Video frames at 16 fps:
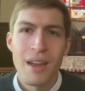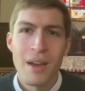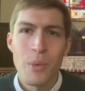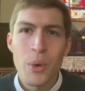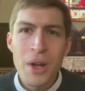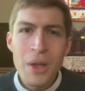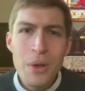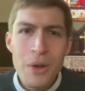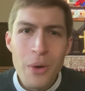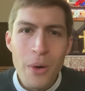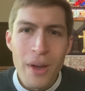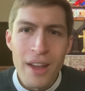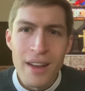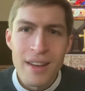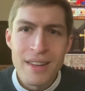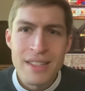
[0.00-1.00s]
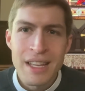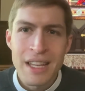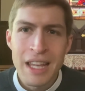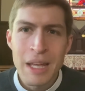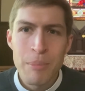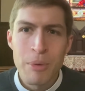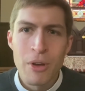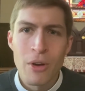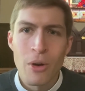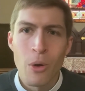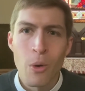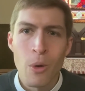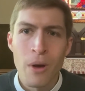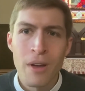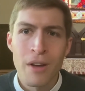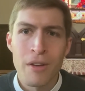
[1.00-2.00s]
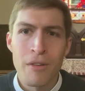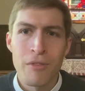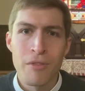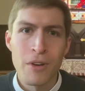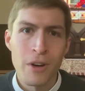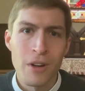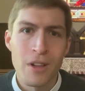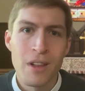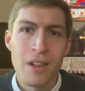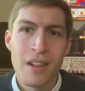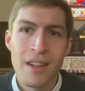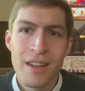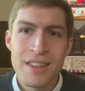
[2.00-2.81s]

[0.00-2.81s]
what are you doing to keep your oil full,